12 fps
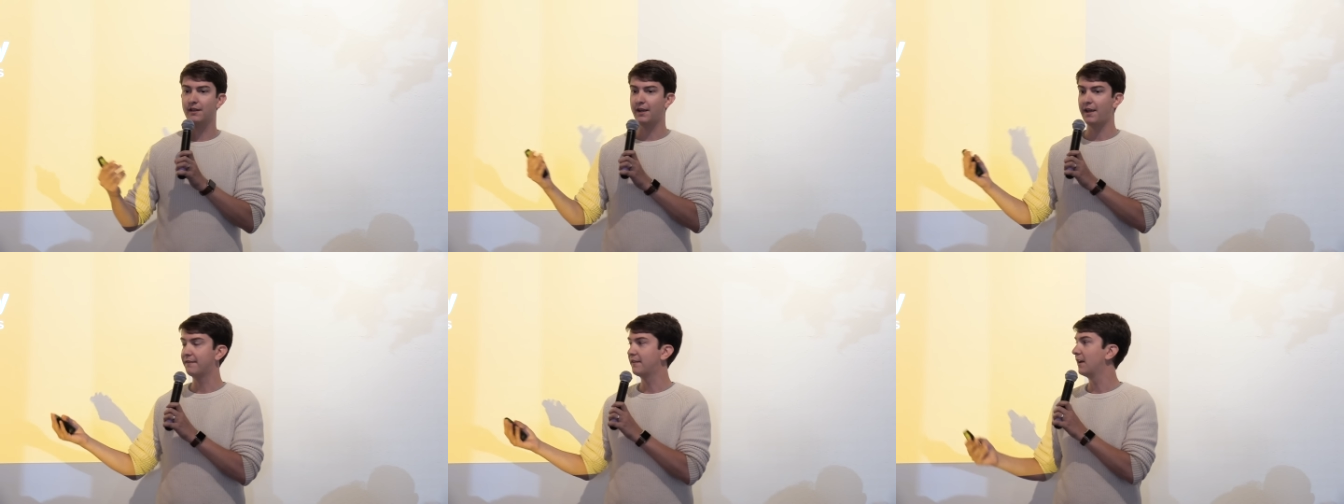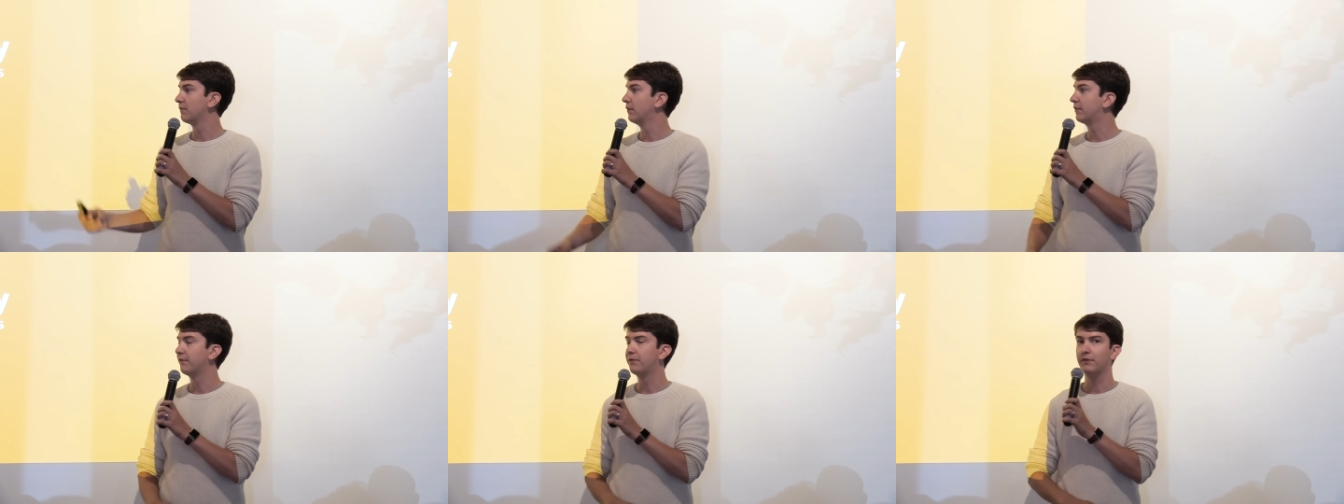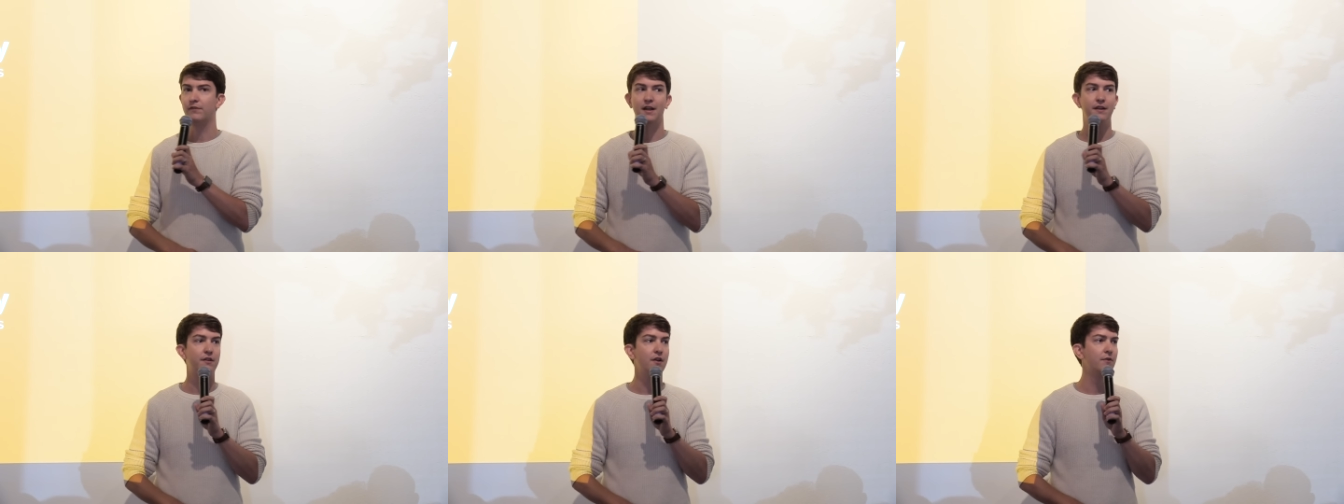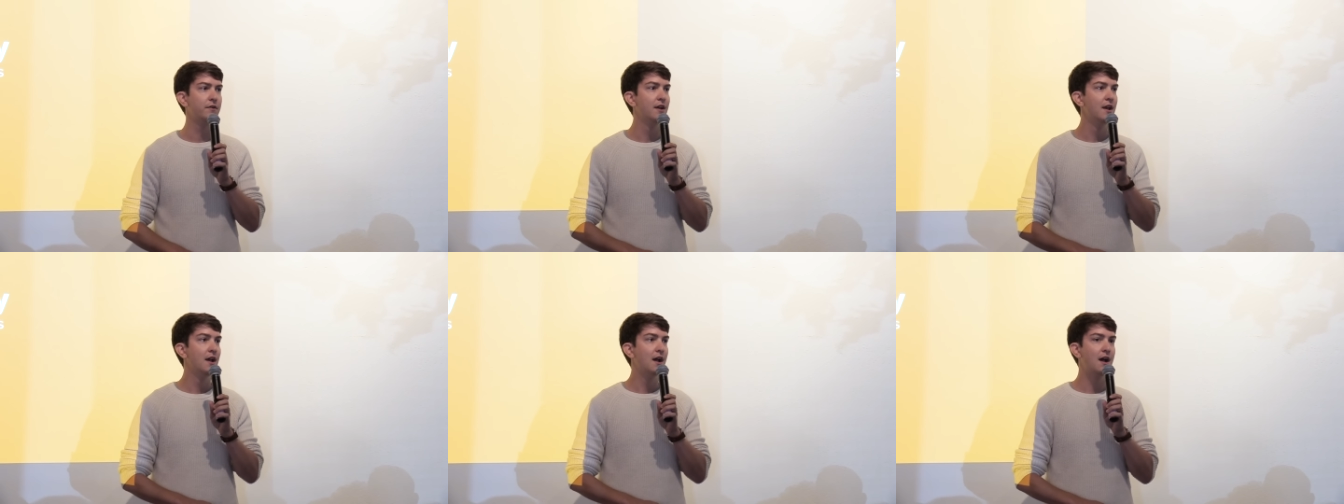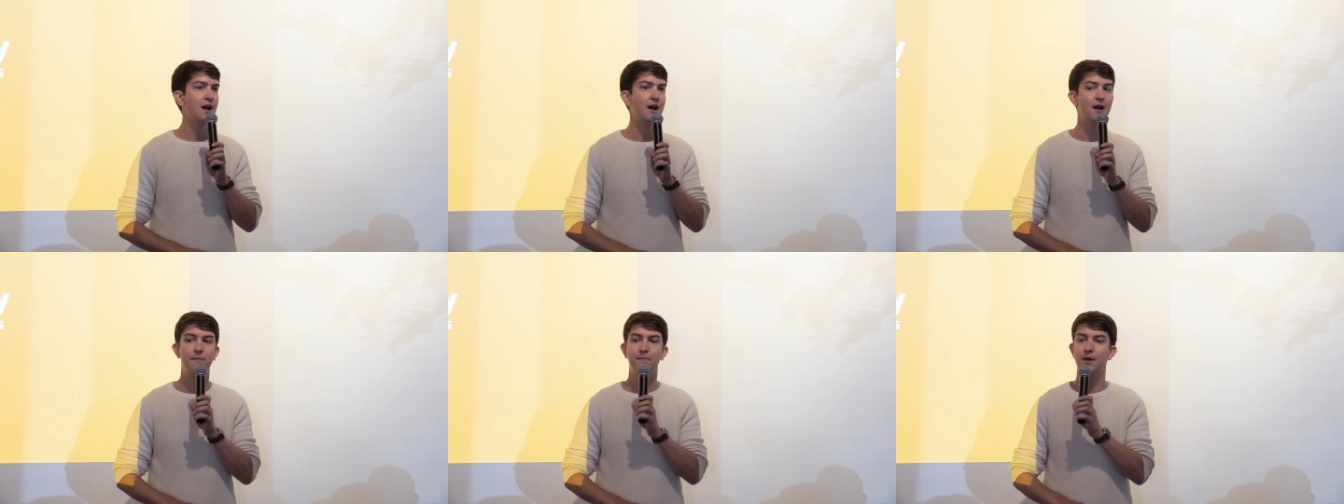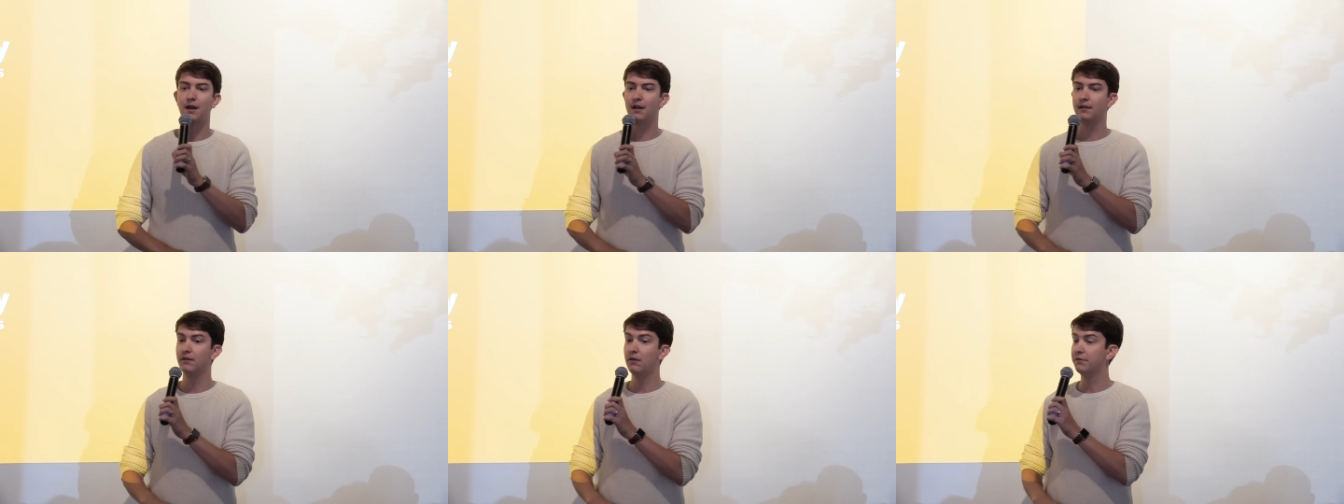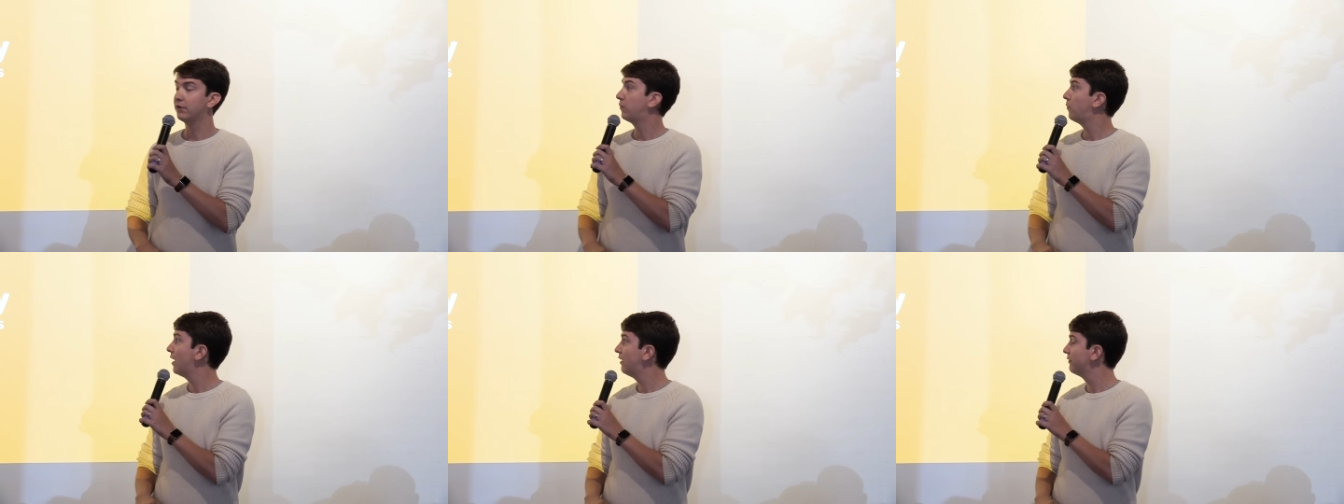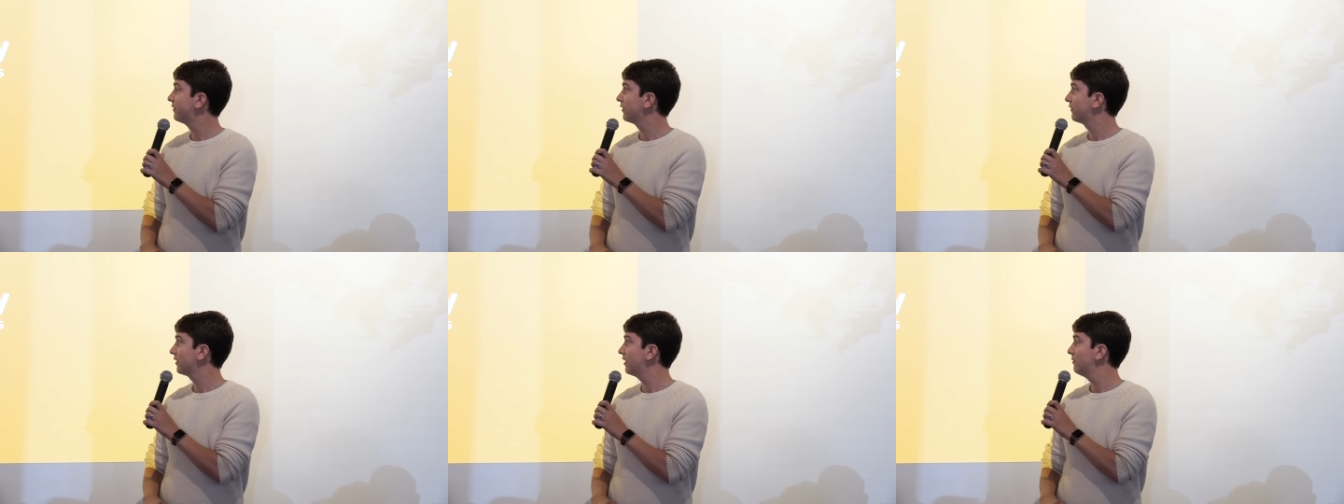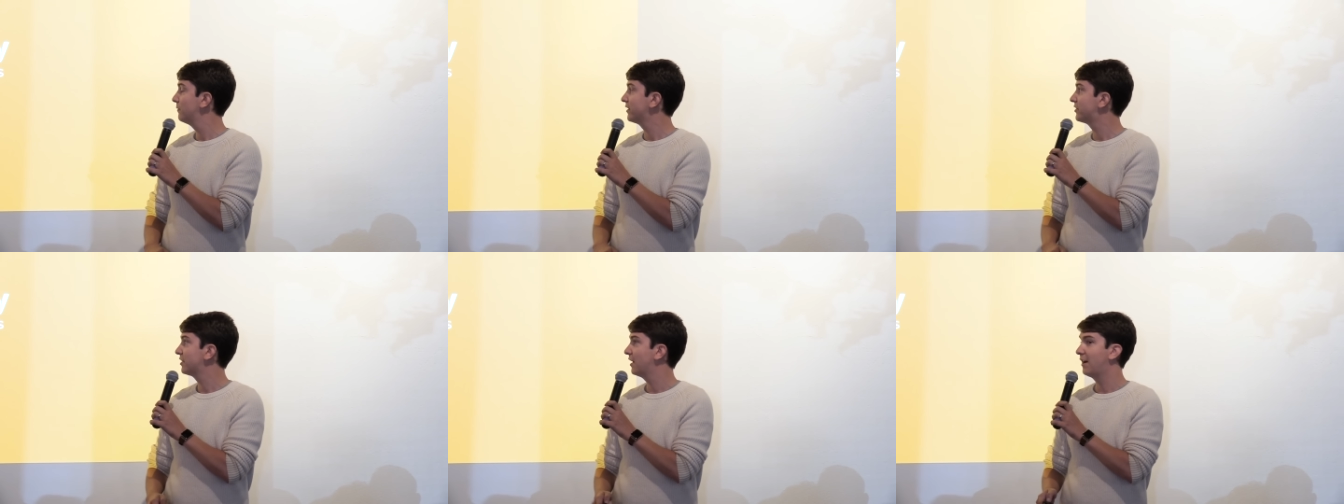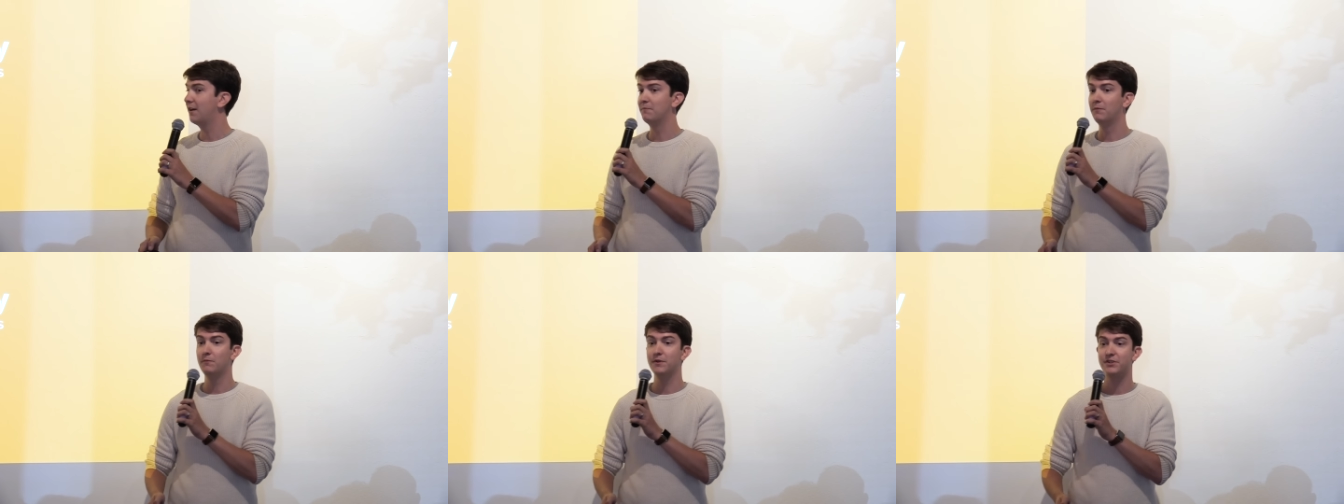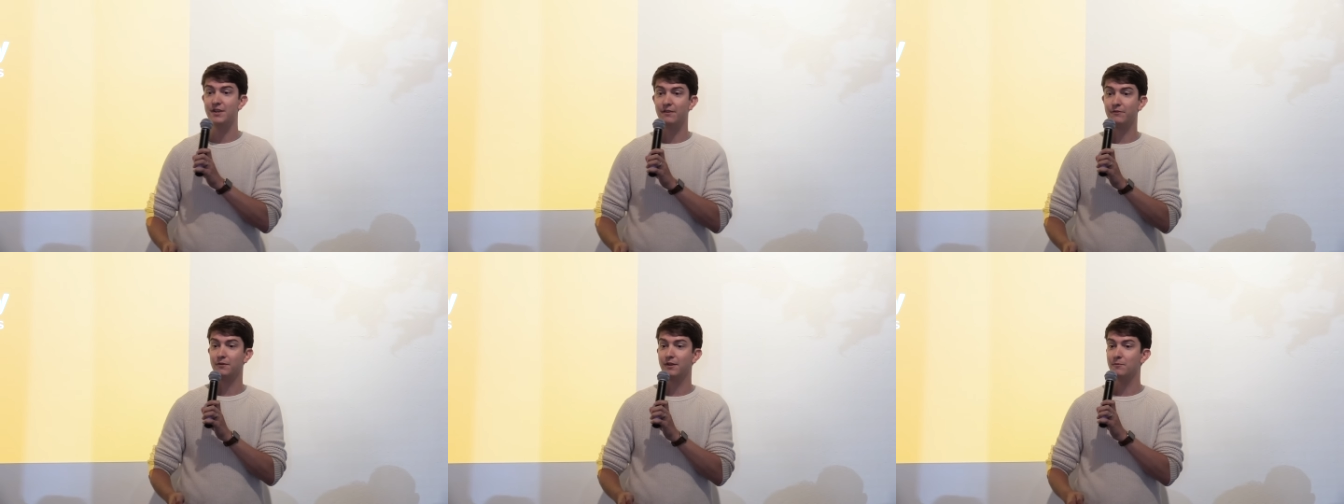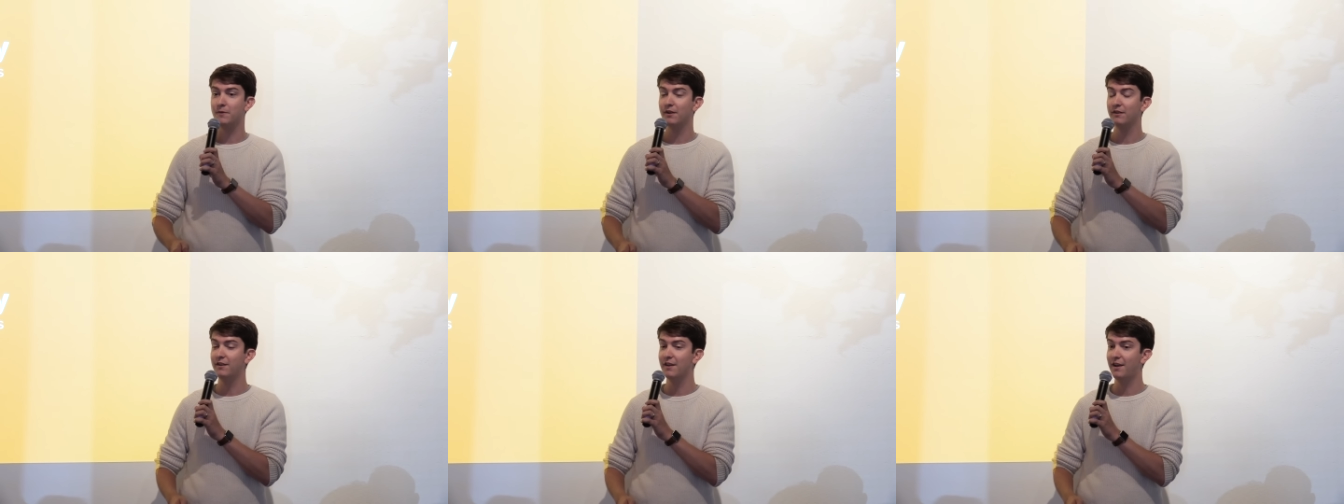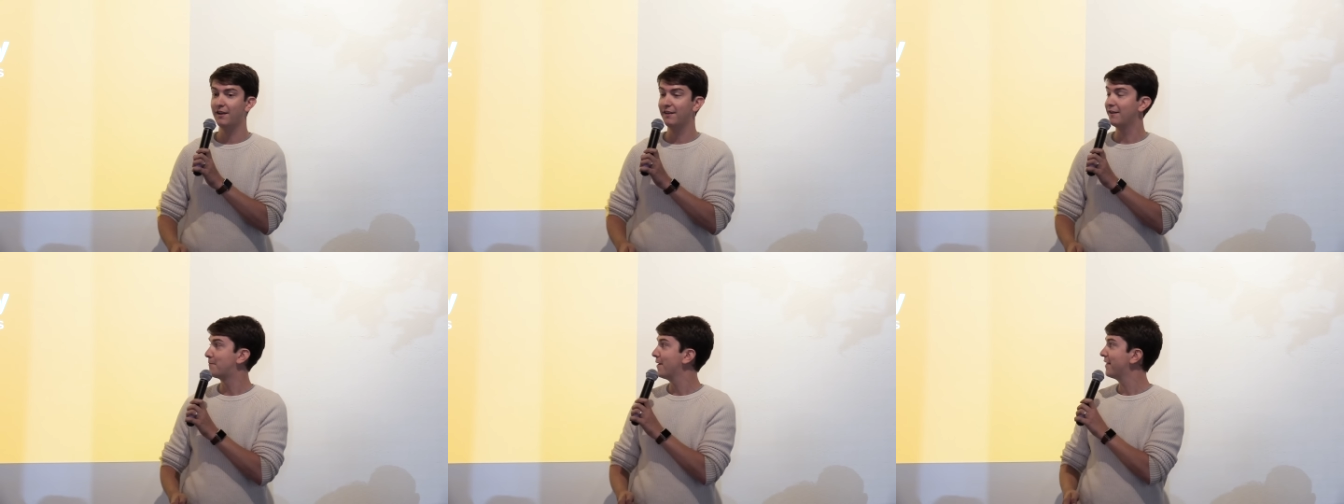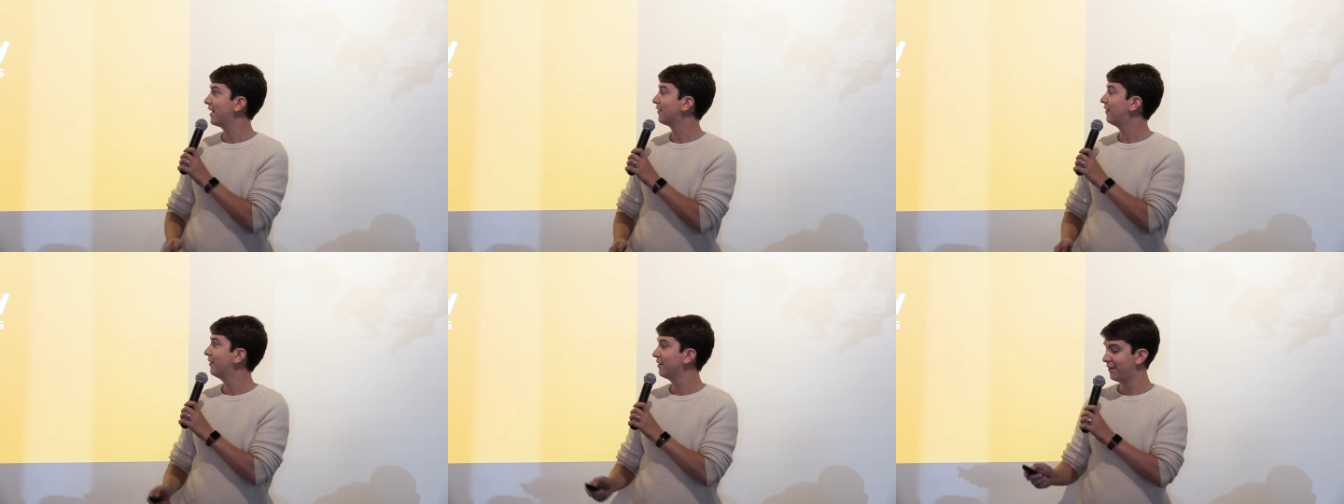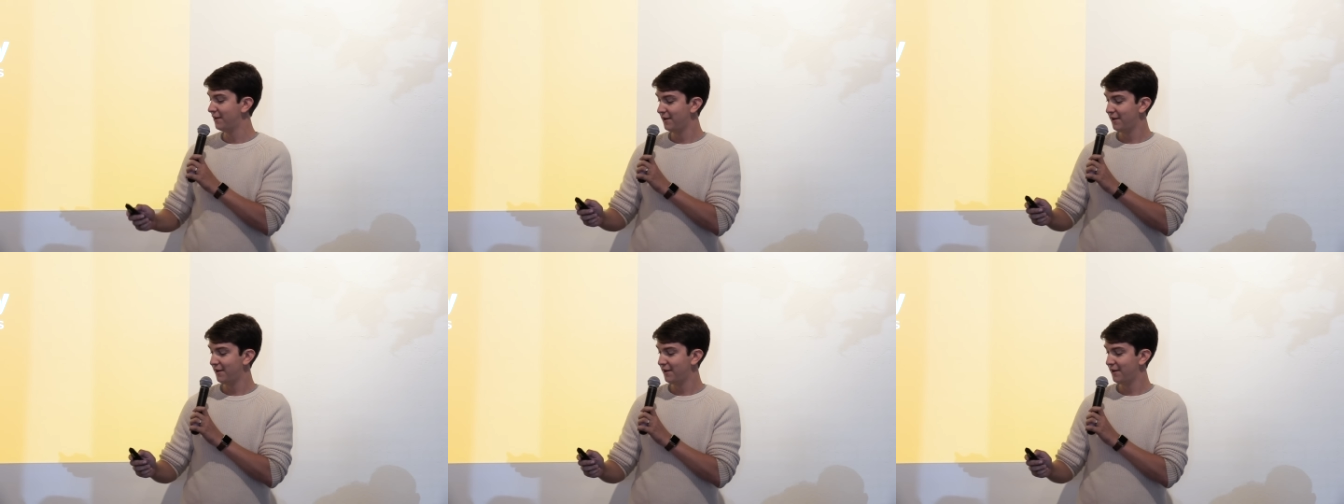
Like I said, I wrote the first line of code a little over 12 years ago, which sounds really weird that it's been that long.